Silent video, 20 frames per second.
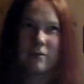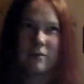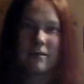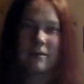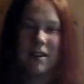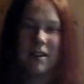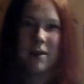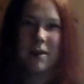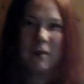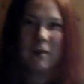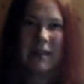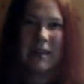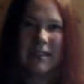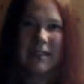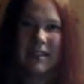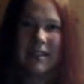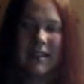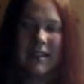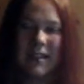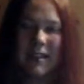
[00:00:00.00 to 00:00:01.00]
Anyway,
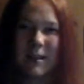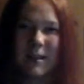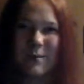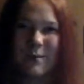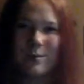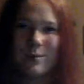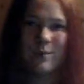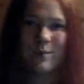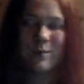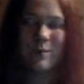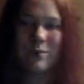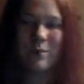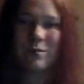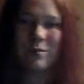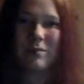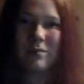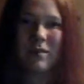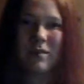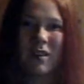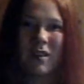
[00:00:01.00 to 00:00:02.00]
um,
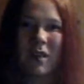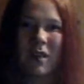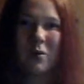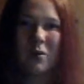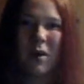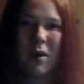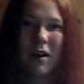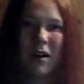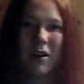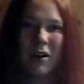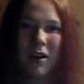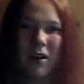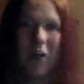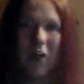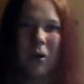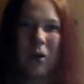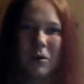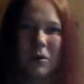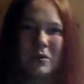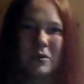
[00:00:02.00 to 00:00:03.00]
then we're gonna
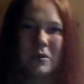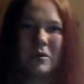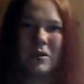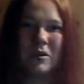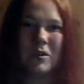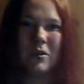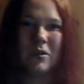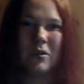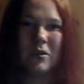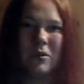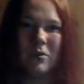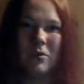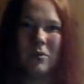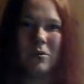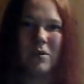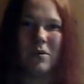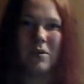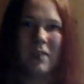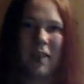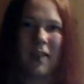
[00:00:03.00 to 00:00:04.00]
go to
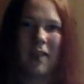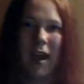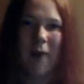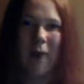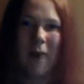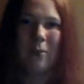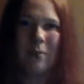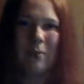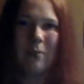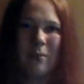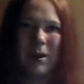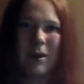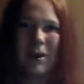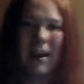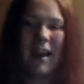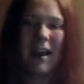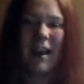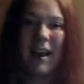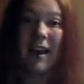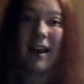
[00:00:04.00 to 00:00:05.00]
the camp
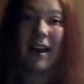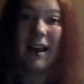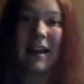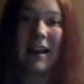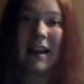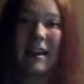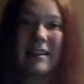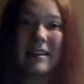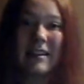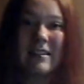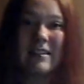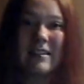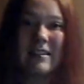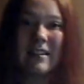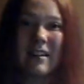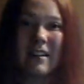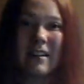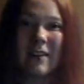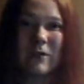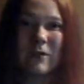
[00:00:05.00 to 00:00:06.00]
and
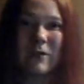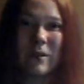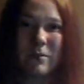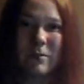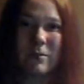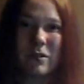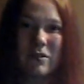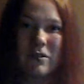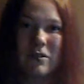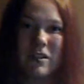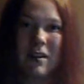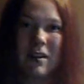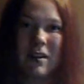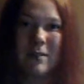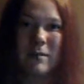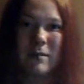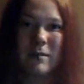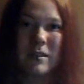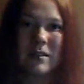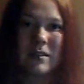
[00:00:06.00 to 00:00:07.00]
gonna have some good
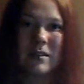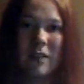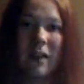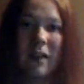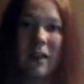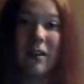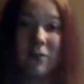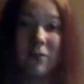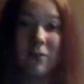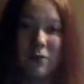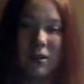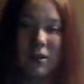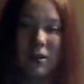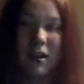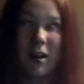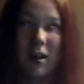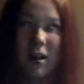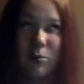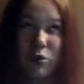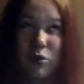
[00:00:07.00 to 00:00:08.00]
times. I don't feel
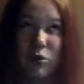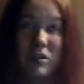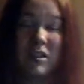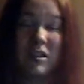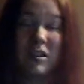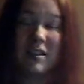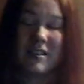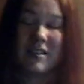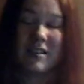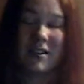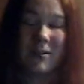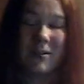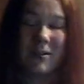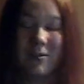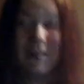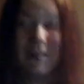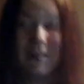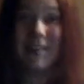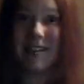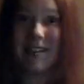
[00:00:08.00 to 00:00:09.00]
any more sick, so
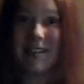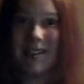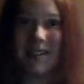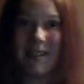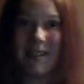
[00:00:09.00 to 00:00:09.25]
it's good.